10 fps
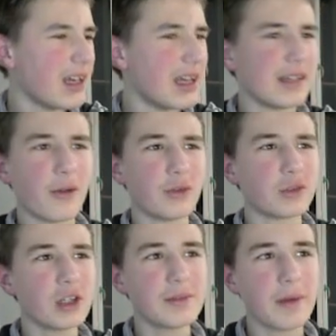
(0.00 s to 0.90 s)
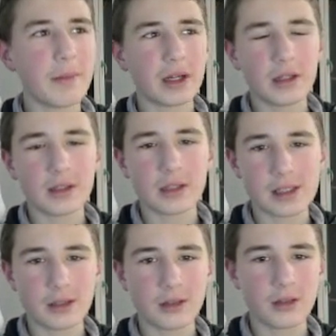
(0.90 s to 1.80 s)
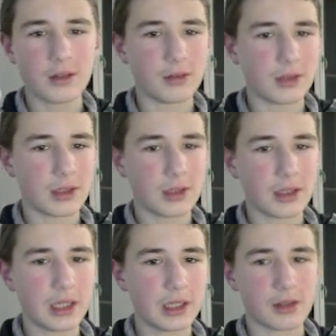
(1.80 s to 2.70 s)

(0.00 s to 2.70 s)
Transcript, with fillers: And of course my bottle doesn't close. Thank you.